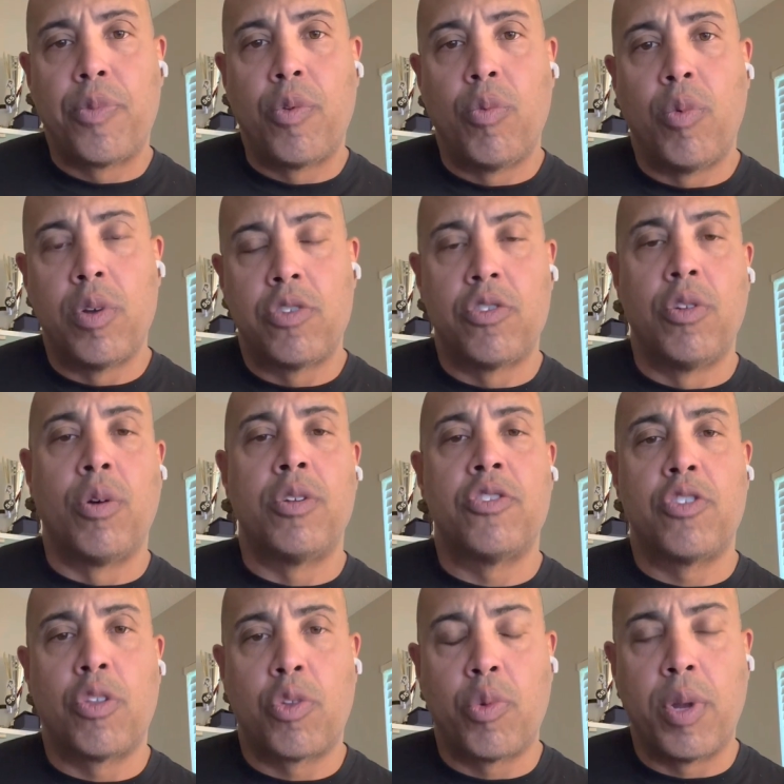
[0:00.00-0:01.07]
what's known as
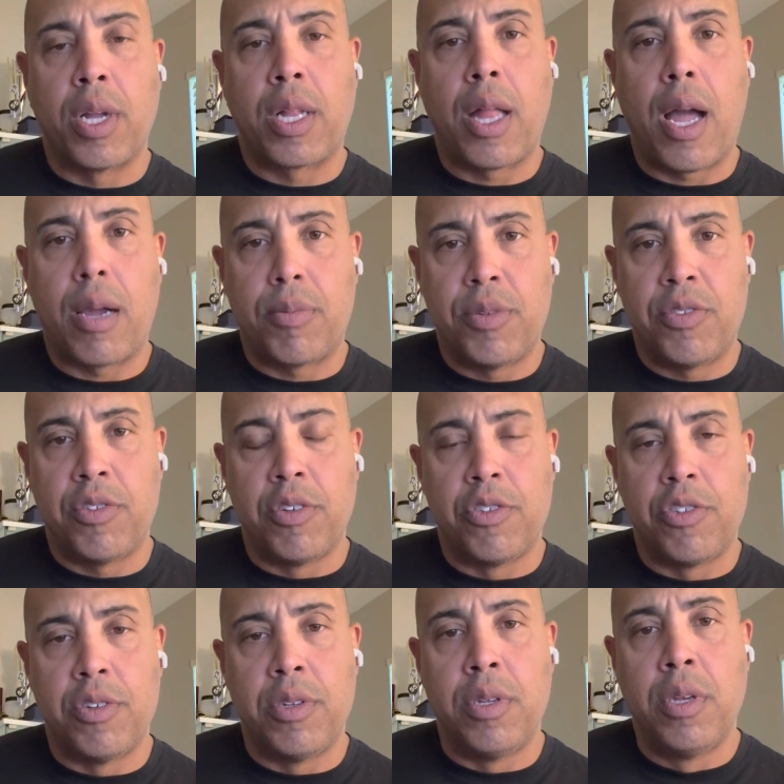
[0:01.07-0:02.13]
the 3 o'clock
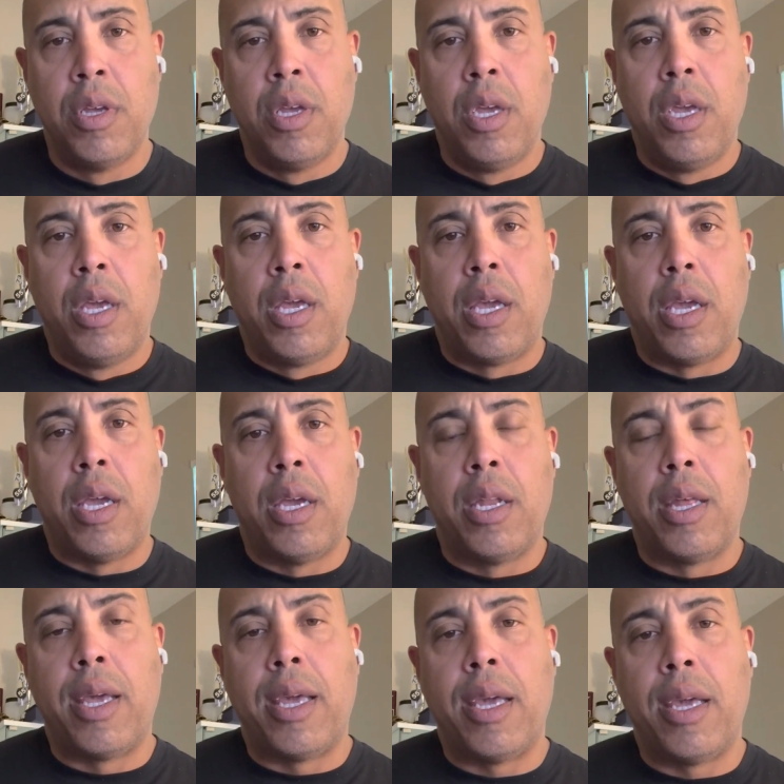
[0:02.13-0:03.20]
position in
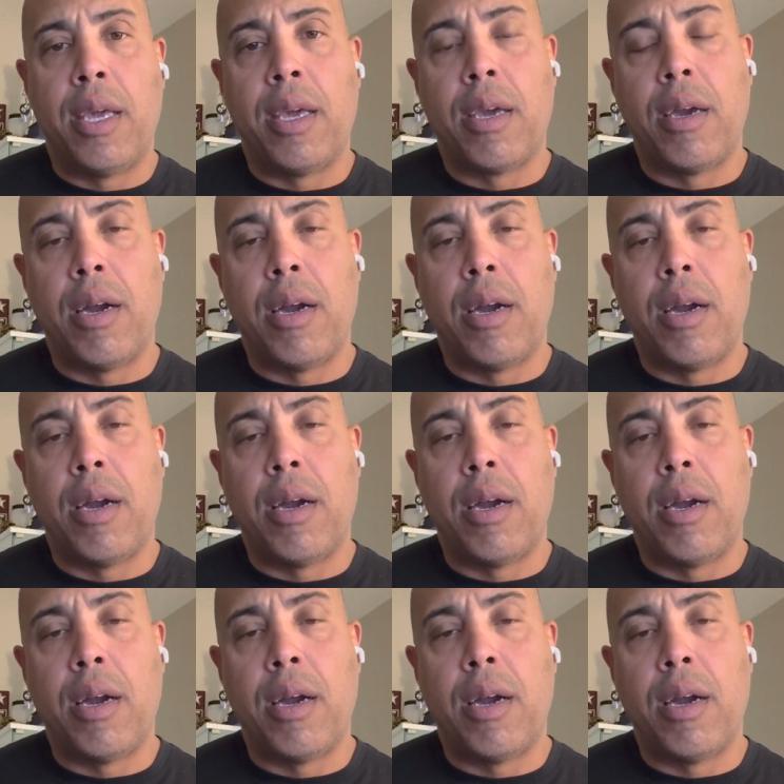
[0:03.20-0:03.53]
a